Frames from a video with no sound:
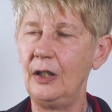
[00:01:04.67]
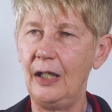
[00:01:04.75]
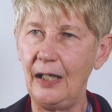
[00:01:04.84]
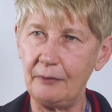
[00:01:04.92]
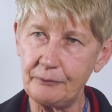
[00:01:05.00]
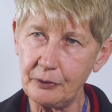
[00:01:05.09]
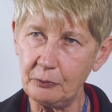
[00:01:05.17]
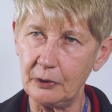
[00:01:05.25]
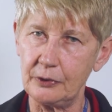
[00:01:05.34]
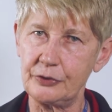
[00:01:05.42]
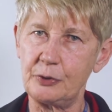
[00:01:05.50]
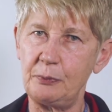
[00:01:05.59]
Have you
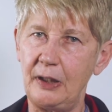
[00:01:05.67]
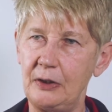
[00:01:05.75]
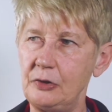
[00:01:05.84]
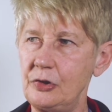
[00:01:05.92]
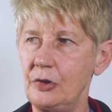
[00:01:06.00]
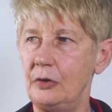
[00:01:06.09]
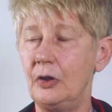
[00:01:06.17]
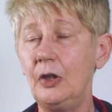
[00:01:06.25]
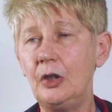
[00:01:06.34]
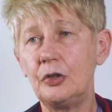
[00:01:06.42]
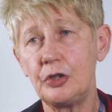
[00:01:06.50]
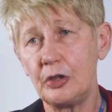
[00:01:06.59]
asked the patient?
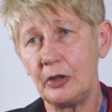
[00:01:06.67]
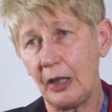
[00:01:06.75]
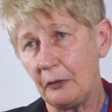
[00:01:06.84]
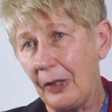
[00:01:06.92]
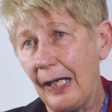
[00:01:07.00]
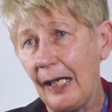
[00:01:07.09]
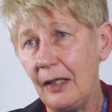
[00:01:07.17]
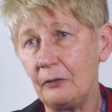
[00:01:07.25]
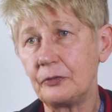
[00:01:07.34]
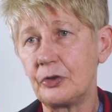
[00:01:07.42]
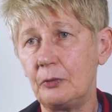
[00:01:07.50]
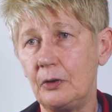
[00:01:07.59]
Do you know
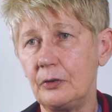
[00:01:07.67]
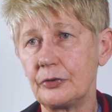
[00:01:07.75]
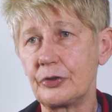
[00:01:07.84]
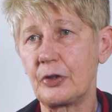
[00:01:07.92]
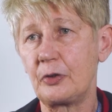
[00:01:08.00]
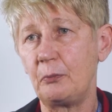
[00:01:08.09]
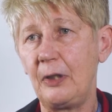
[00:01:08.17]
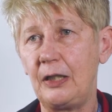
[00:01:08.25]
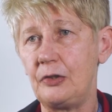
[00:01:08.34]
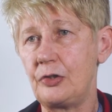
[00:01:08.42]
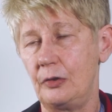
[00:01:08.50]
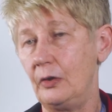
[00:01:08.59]
how to ask the
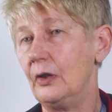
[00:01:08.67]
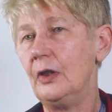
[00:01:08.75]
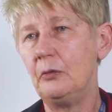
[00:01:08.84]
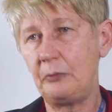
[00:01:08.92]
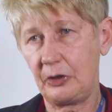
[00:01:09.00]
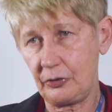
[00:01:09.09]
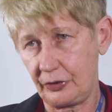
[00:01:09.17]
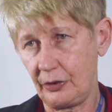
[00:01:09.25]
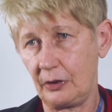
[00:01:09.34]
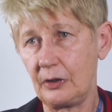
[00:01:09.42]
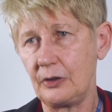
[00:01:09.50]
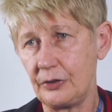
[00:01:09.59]
patient? Because
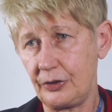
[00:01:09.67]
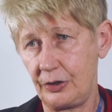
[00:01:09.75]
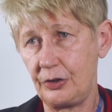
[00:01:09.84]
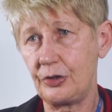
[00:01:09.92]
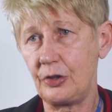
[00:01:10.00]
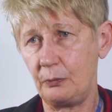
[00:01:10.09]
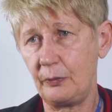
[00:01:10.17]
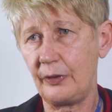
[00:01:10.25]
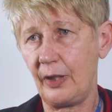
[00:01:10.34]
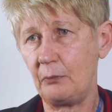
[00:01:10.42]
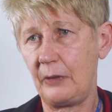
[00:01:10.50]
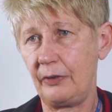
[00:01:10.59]
I can assist you with
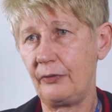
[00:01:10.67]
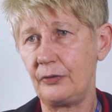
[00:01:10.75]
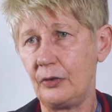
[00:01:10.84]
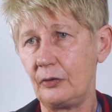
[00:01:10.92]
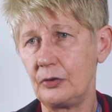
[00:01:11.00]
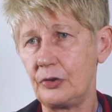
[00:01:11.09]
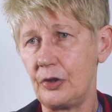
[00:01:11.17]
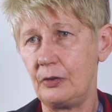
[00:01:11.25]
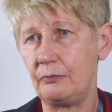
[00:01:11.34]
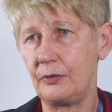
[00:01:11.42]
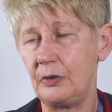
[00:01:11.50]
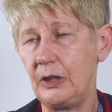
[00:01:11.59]
that methodology
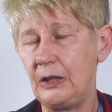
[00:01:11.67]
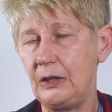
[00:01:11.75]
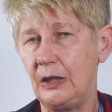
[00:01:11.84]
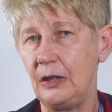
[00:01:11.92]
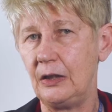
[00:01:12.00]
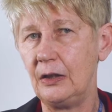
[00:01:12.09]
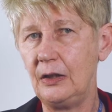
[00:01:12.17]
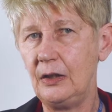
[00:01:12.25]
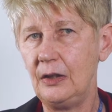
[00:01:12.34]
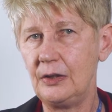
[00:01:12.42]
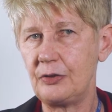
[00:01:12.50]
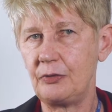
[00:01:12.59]
if you need it.
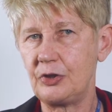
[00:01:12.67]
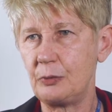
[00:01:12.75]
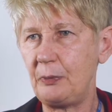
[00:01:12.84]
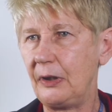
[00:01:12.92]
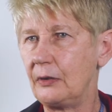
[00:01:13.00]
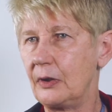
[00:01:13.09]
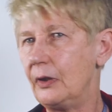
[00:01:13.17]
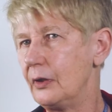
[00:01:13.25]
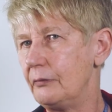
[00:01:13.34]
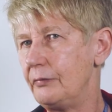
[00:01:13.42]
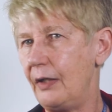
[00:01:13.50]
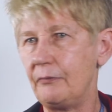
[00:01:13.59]
So it's about
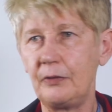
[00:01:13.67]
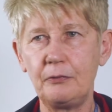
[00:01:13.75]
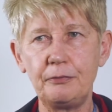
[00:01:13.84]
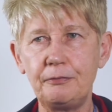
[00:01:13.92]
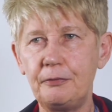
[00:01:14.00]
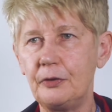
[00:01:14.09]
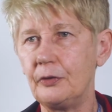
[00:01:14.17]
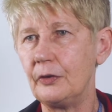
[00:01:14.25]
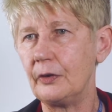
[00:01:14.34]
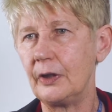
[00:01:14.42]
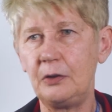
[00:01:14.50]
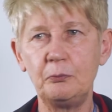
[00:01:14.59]
kind of having a
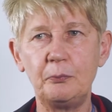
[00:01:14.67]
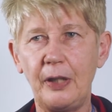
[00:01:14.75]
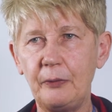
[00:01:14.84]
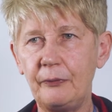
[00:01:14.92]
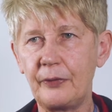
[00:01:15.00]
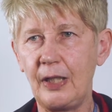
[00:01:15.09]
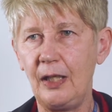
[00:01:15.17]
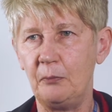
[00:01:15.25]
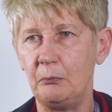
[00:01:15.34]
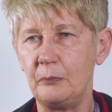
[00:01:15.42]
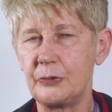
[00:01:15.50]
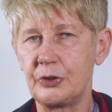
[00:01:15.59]
foot in both
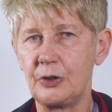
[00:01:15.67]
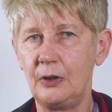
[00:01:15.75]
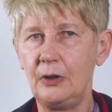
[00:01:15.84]
camps.